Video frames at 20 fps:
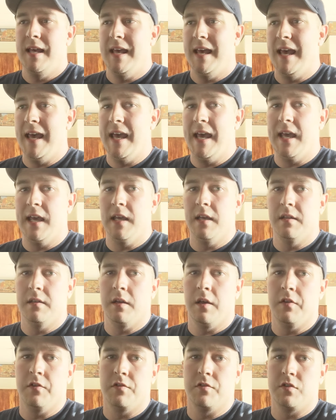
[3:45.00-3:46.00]
hay
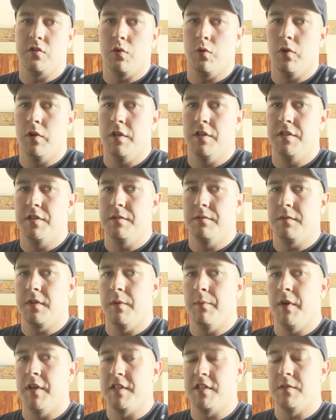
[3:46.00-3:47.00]
and other storage
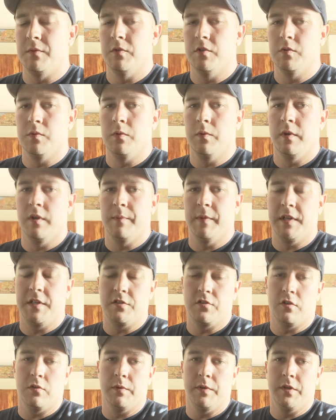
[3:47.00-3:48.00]
combustibles, we want to make
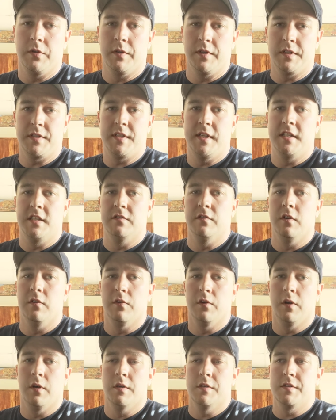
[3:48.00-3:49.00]
sure that we do an extensive
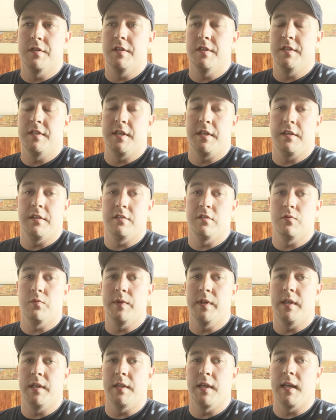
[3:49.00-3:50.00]
overhaul so this thing doesn't
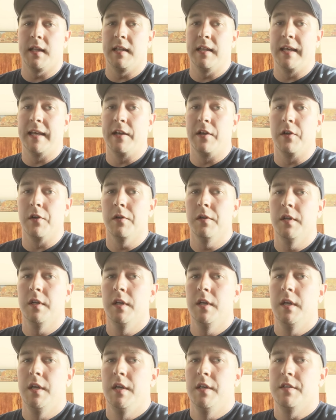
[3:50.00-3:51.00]
reignite later.
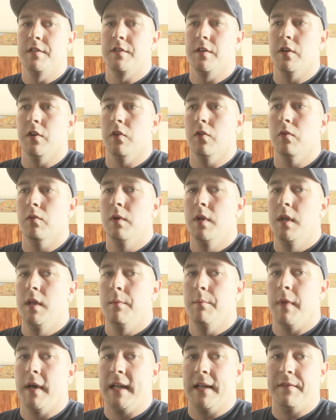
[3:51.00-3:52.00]
So
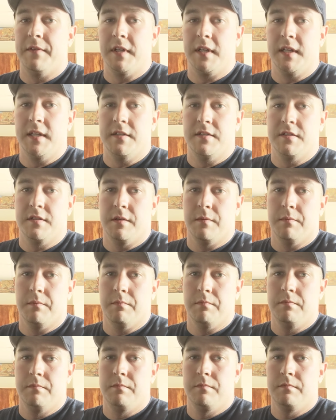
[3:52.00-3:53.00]
might have to get
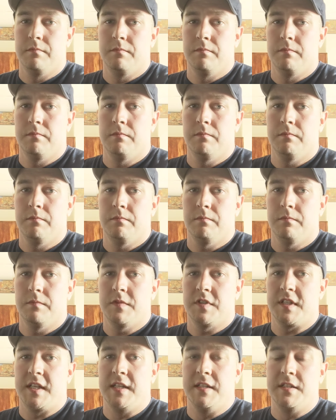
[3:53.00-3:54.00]
some
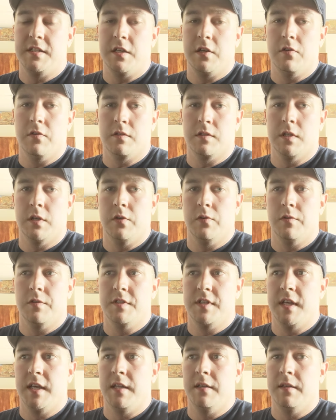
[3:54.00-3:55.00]
skid steers,
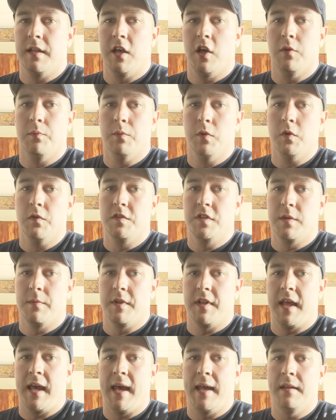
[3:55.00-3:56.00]
loaders in to help move some
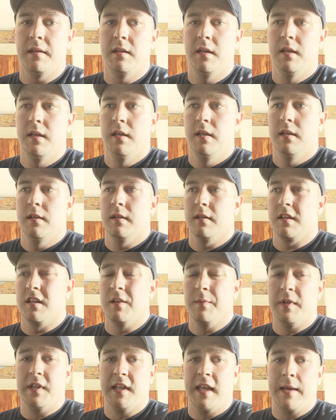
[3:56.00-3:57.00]
of that. It's
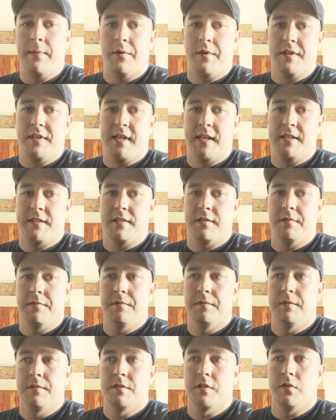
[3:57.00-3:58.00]
going to be labor intensive,
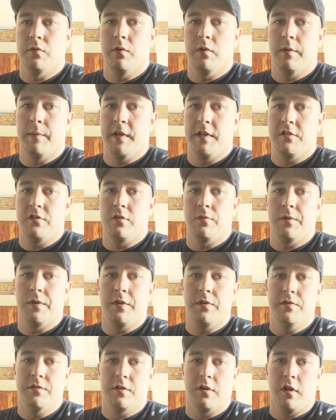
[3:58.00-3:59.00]
so we want to make sure we're
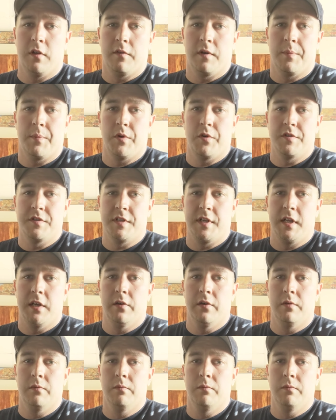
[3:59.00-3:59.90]
using all of our personnel